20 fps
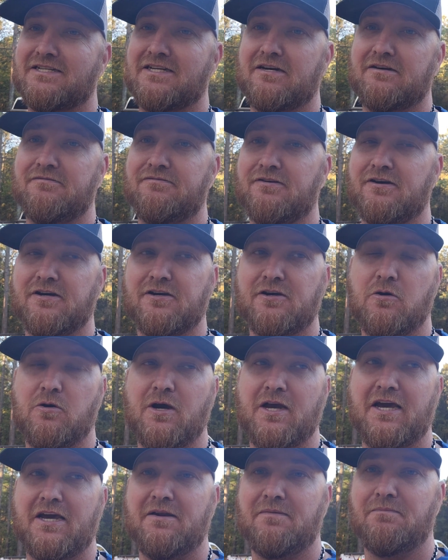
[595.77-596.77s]
stuff,
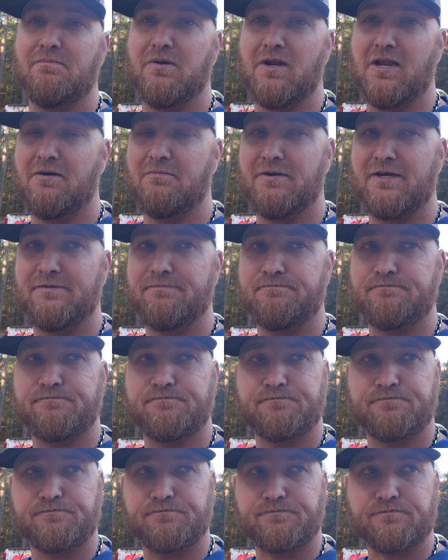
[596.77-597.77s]
go ahead and plumb it,
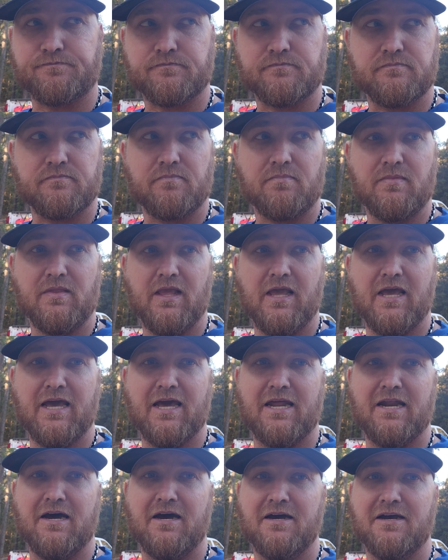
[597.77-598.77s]

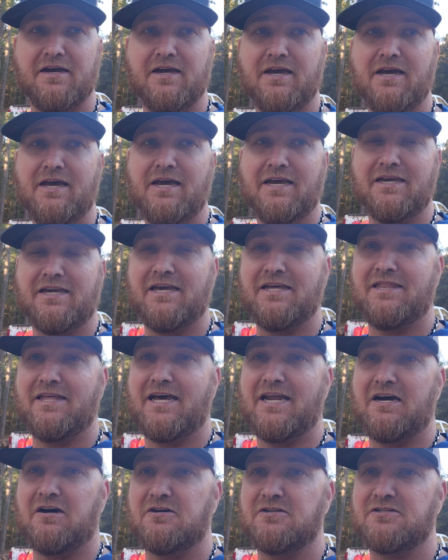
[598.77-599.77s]
and get
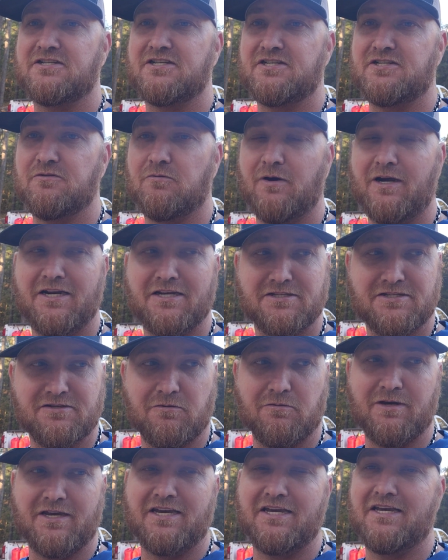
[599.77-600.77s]
that all situated so we